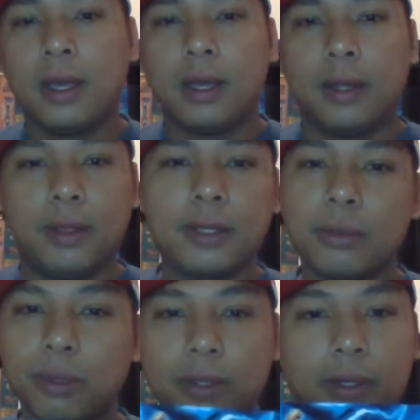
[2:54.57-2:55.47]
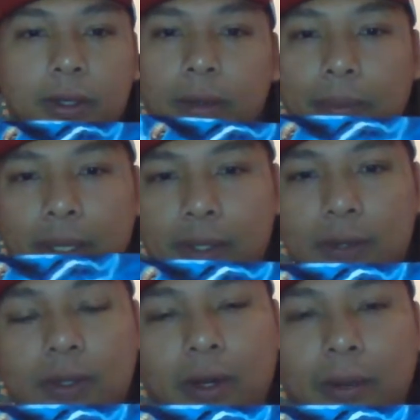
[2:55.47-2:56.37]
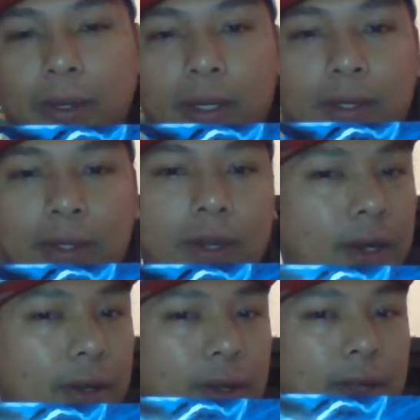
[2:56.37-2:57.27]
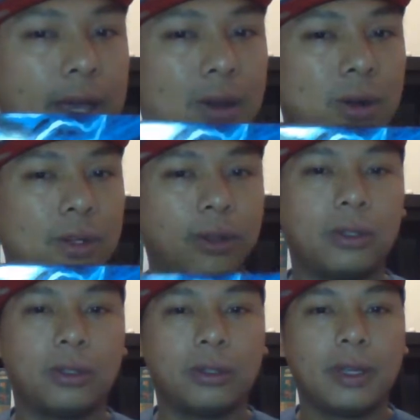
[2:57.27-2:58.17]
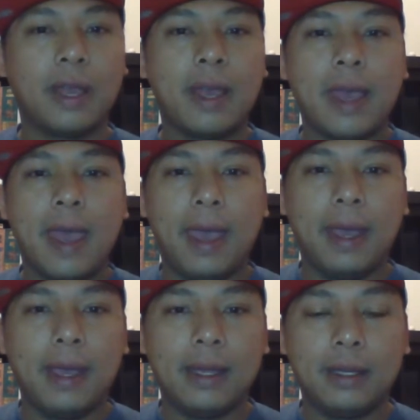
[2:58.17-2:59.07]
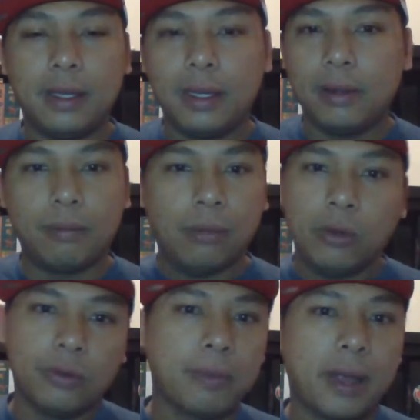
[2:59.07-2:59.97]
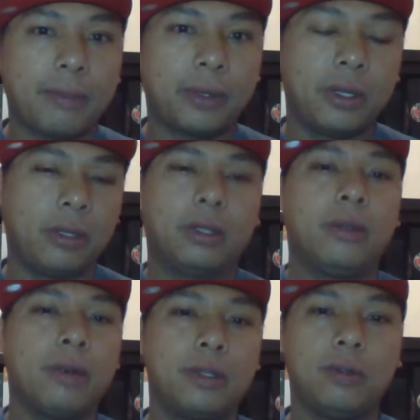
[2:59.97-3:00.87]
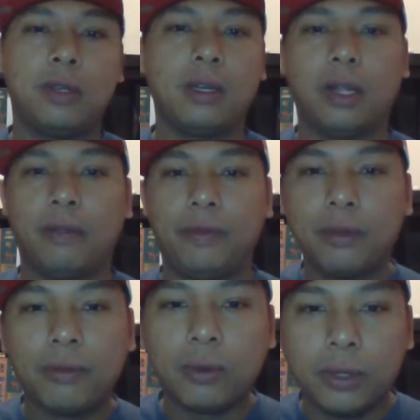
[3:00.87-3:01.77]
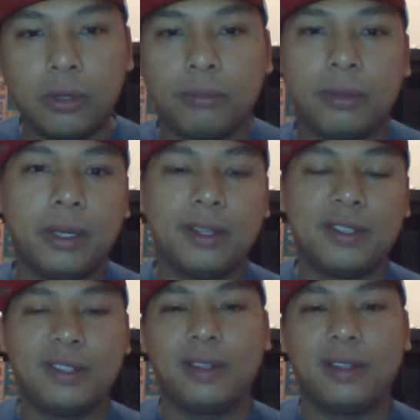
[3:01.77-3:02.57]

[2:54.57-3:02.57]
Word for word: this one's a good place to start because it's not all that hard to learn. And it moves by pretty quickly. Once you get a feel for it, you can play this in